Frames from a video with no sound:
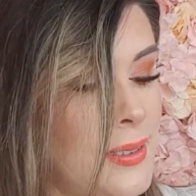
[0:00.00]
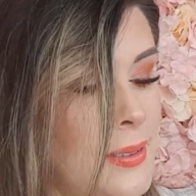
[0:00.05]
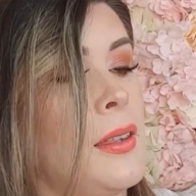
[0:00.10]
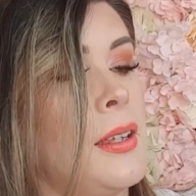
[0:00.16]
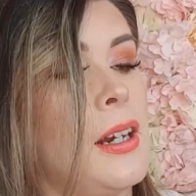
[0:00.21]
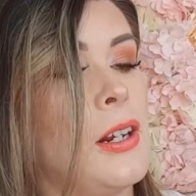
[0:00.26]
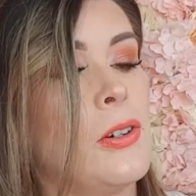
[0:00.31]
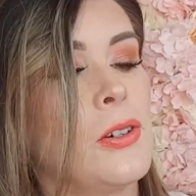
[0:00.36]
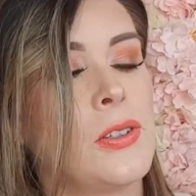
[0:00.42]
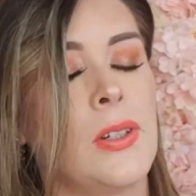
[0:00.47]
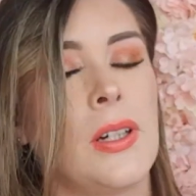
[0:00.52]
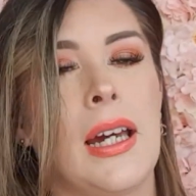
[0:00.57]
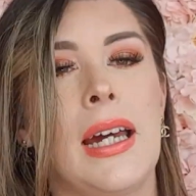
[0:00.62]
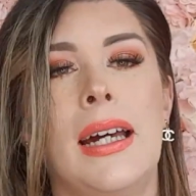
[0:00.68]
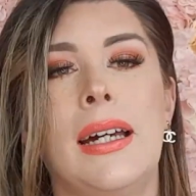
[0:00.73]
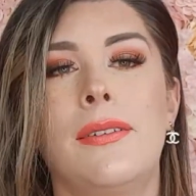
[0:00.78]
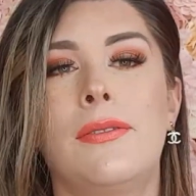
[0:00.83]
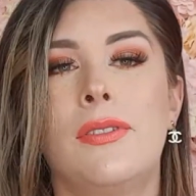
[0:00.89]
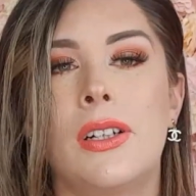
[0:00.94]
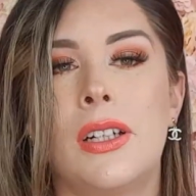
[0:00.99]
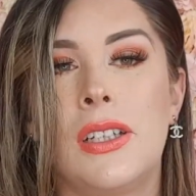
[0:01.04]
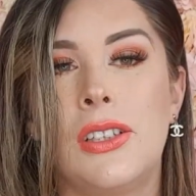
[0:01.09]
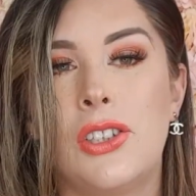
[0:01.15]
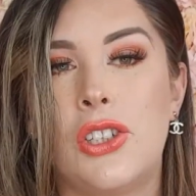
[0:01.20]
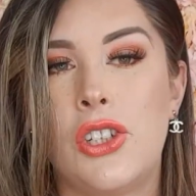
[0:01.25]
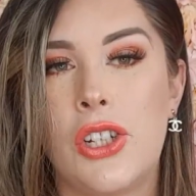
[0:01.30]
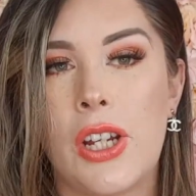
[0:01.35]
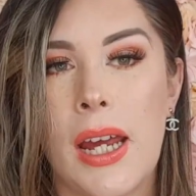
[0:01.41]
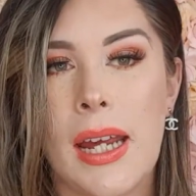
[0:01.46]
And then I also have
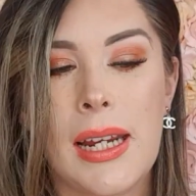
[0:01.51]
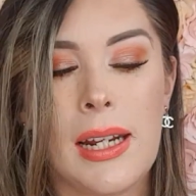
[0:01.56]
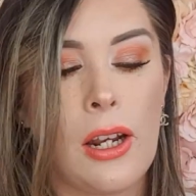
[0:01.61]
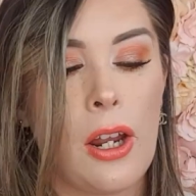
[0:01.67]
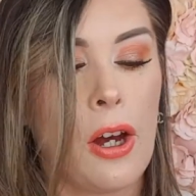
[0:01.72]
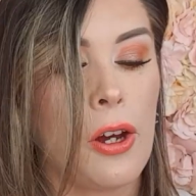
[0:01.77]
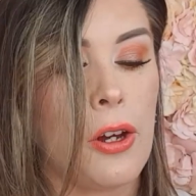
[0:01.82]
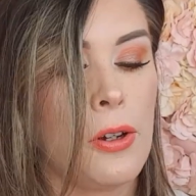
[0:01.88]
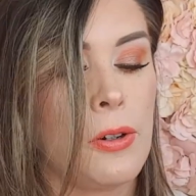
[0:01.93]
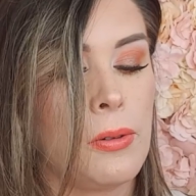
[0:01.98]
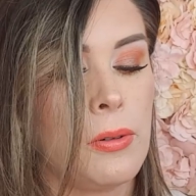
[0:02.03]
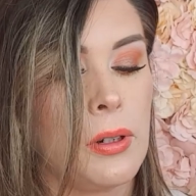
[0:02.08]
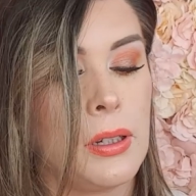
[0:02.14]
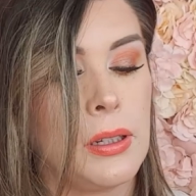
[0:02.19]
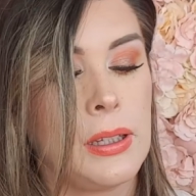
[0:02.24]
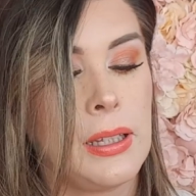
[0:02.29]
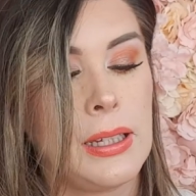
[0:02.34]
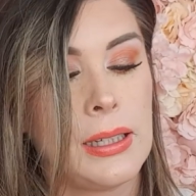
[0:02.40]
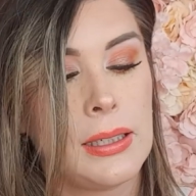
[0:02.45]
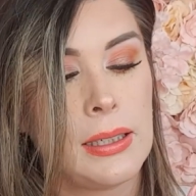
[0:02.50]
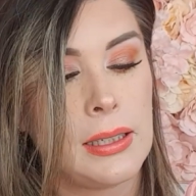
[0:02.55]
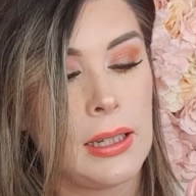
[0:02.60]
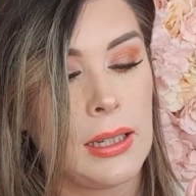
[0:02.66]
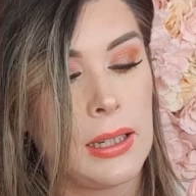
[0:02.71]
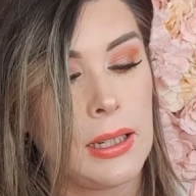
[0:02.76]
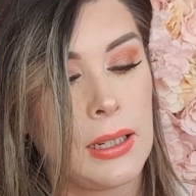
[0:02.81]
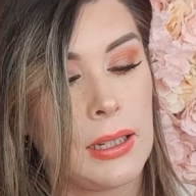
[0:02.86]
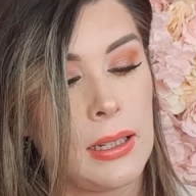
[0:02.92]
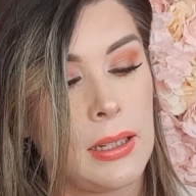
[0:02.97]
Jlo. This
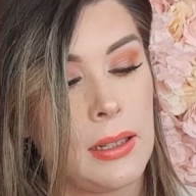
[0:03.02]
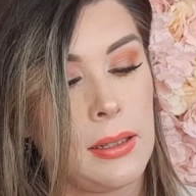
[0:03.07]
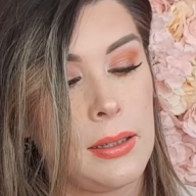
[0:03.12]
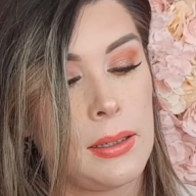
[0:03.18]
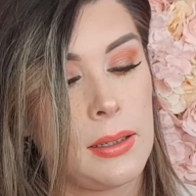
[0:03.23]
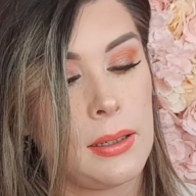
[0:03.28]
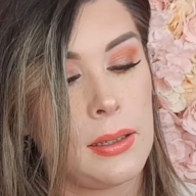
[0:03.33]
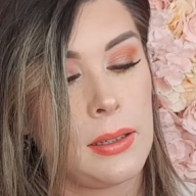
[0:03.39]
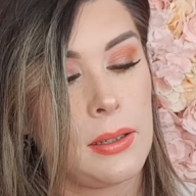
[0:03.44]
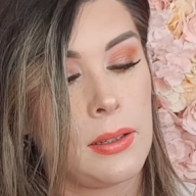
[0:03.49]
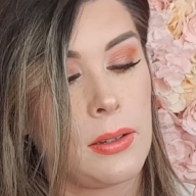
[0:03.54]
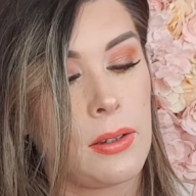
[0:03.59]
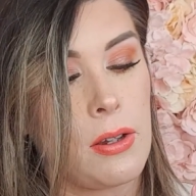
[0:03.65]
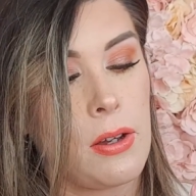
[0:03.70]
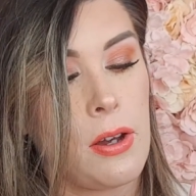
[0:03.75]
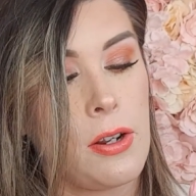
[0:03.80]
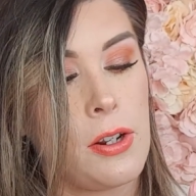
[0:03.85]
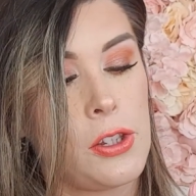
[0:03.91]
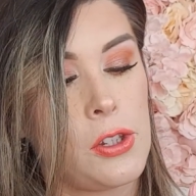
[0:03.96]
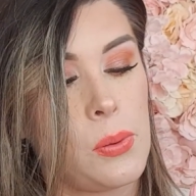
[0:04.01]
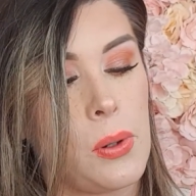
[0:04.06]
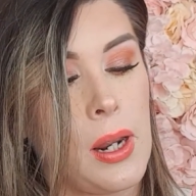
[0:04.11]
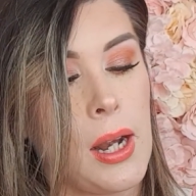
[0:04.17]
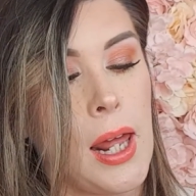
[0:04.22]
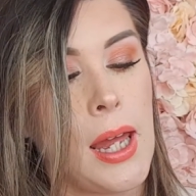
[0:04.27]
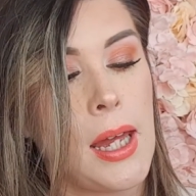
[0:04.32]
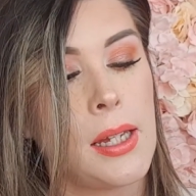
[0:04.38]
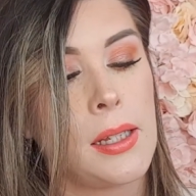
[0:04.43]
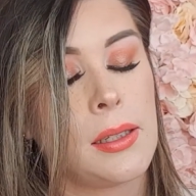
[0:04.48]
is Eau de
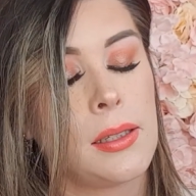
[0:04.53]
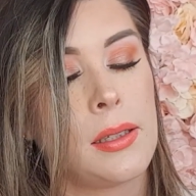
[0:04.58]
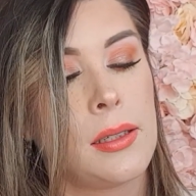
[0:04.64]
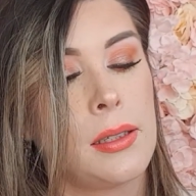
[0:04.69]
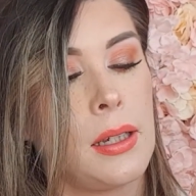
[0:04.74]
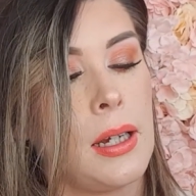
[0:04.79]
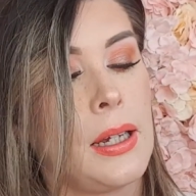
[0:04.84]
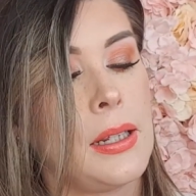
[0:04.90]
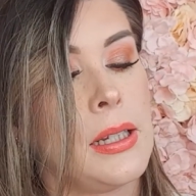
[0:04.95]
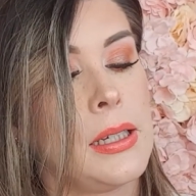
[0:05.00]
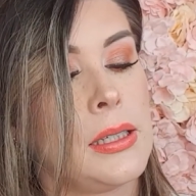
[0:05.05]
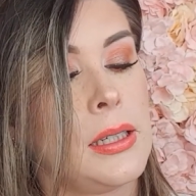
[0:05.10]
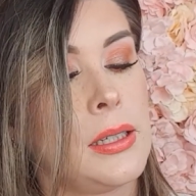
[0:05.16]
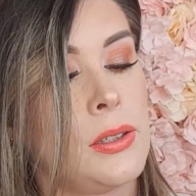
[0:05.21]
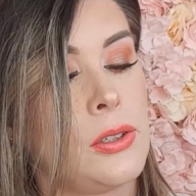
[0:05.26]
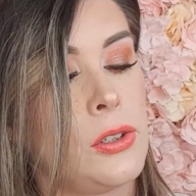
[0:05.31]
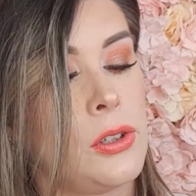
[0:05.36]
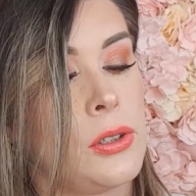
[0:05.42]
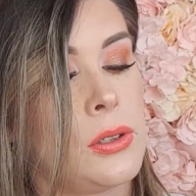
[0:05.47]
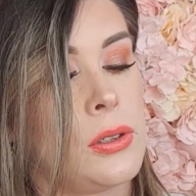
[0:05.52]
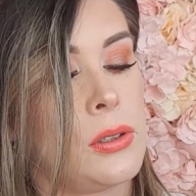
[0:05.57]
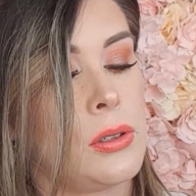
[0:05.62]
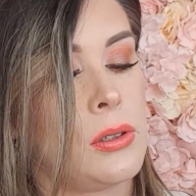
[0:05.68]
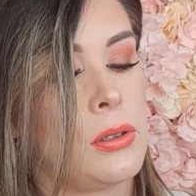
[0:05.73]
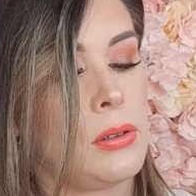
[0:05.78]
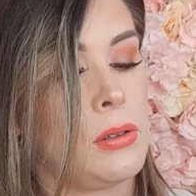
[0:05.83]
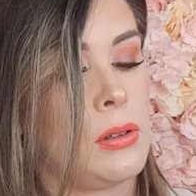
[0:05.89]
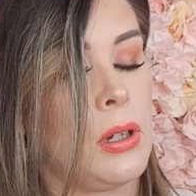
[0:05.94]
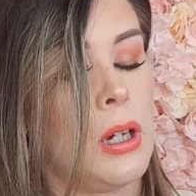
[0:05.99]
Toilette, and this
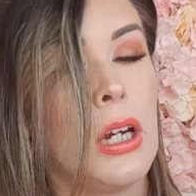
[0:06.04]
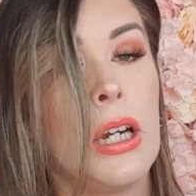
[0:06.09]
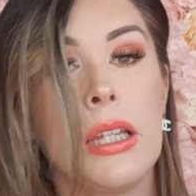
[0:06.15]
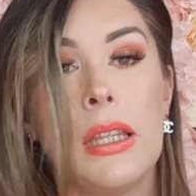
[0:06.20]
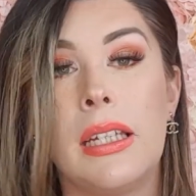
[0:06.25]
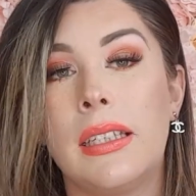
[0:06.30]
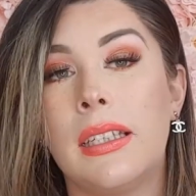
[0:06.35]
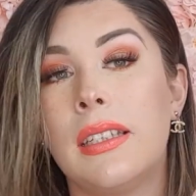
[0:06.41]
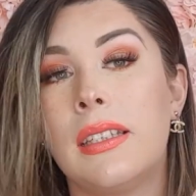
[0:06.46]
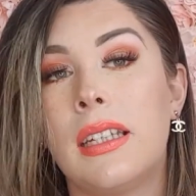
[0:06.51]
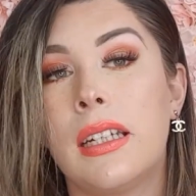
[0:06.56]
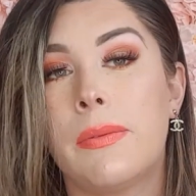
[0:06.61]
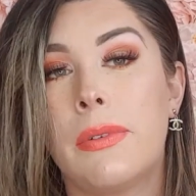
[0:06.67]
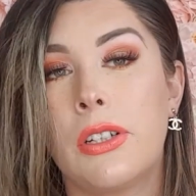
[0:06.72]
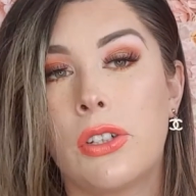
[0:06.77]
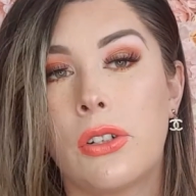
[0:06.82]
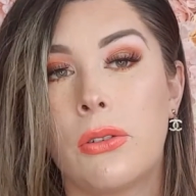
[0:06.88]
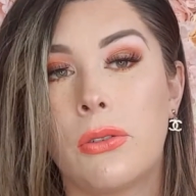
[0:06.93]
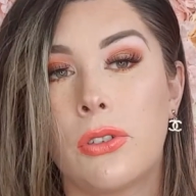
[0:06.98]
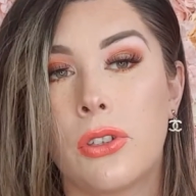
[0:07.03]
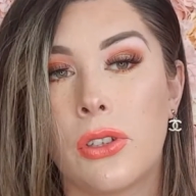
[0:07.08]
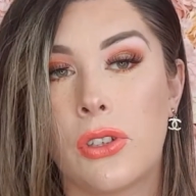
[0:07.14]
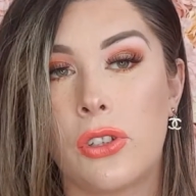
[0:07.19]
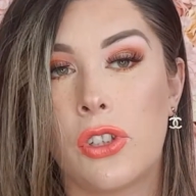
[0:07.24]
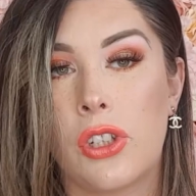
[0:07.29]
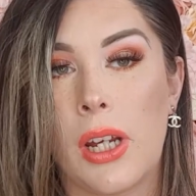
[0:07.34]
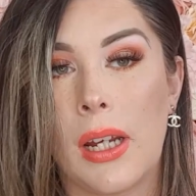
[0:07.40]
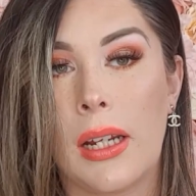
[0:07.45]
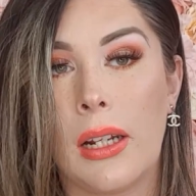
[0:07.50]
is the original, just
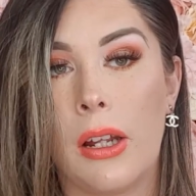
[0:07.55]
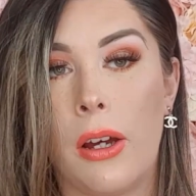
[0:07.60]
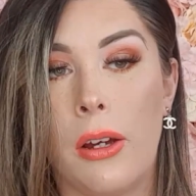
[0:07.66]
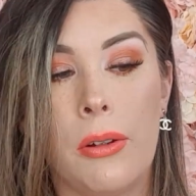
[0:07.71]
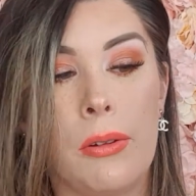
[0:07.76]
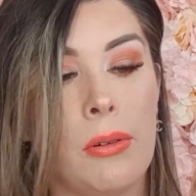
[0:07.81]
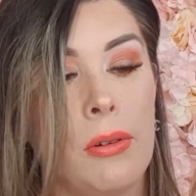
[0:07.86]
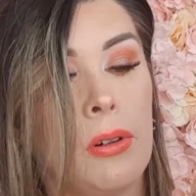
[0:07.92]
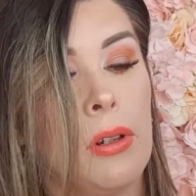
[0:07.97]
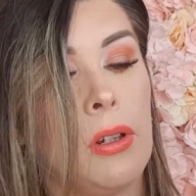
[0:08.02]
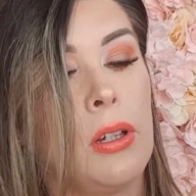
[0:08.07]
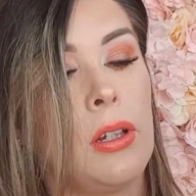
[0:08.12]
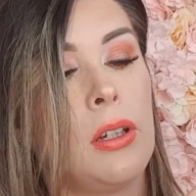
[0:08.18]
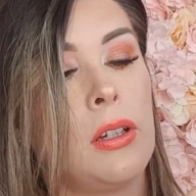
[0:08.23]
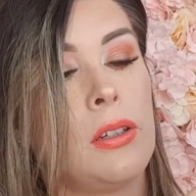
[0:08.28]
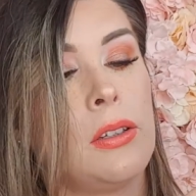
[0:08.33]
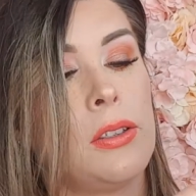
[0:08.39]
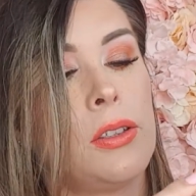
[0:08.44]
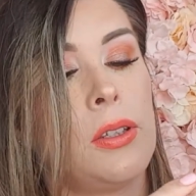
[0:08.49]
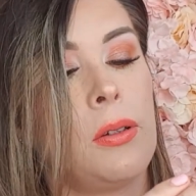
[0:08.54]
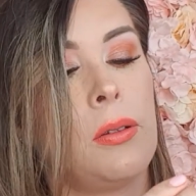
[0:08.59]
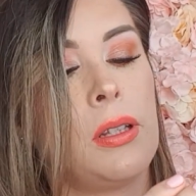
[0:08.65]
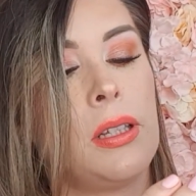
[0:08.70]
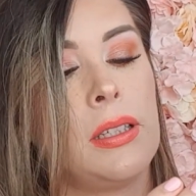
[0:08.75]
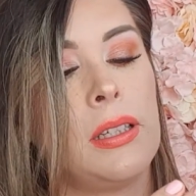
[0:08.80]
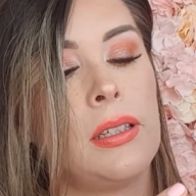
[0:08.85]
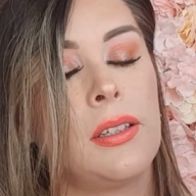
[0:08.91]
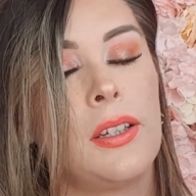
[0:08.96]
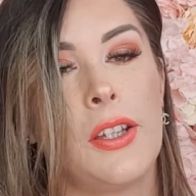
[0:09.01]
Jlo. So
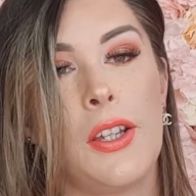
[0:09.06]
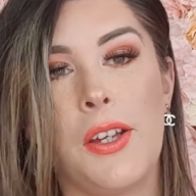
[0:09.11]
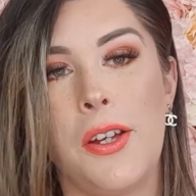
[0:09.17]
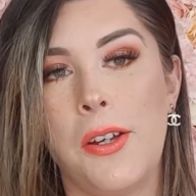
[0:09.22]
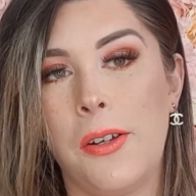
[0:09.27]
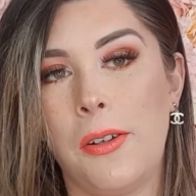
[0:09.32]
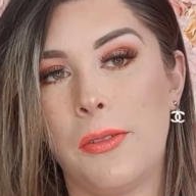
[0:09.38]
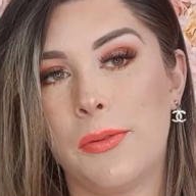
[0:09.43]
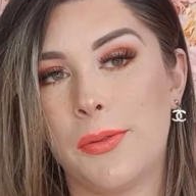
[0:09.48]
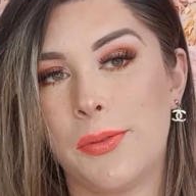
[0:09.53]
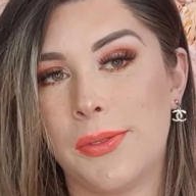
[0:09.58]
this is cute.